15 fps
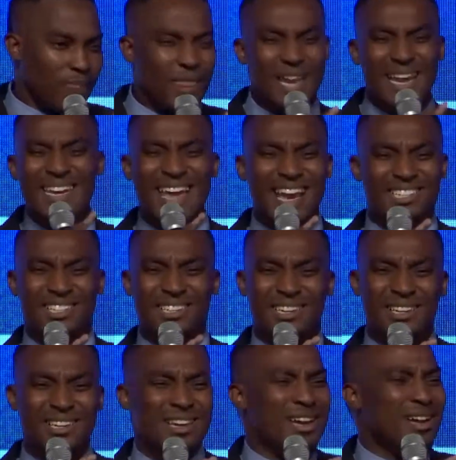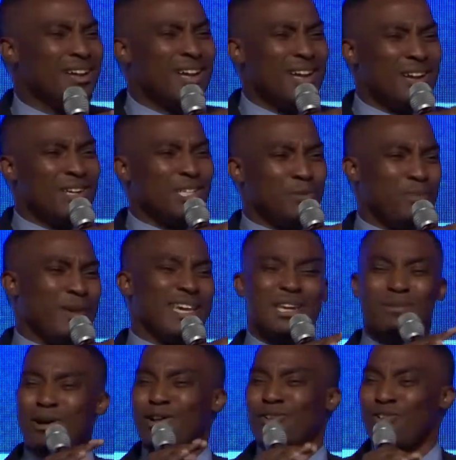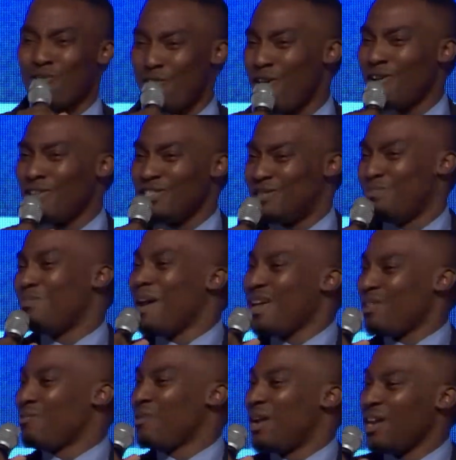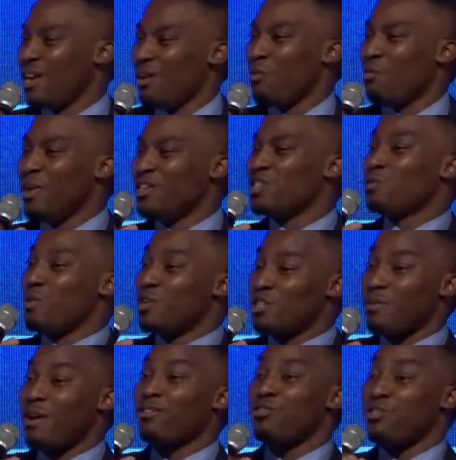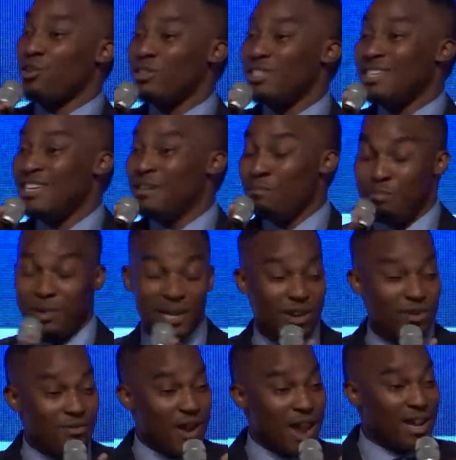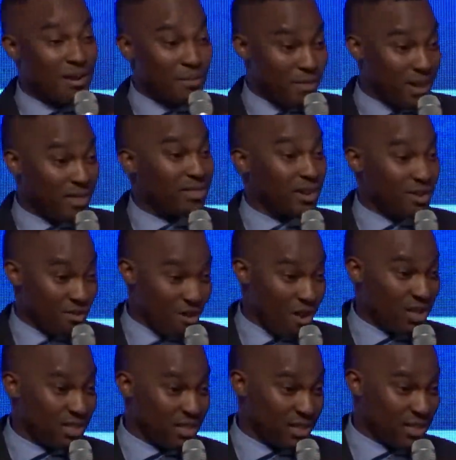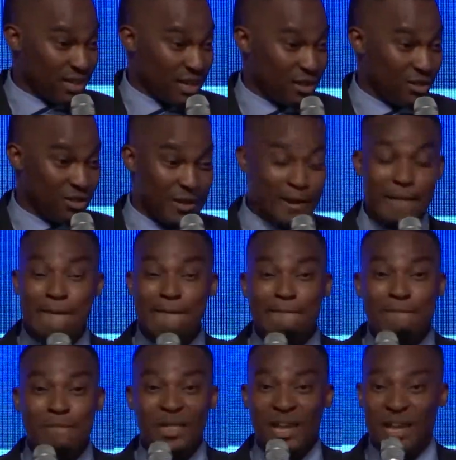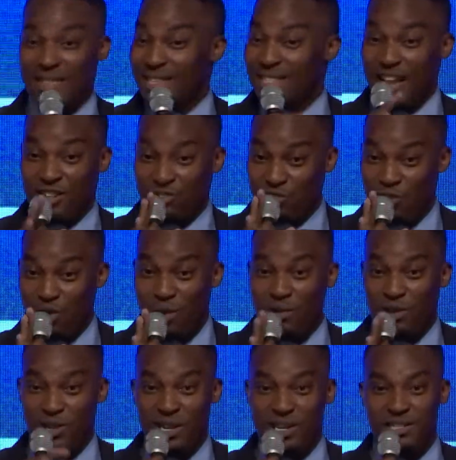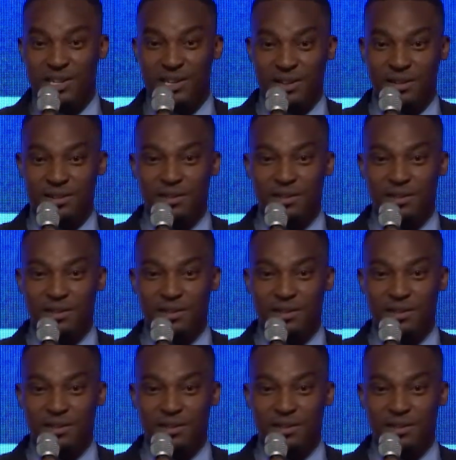And actually, speaking about grants, by the way, we disburse about 13 billion rand a month in grants in this country. That's astronomical, isn't it?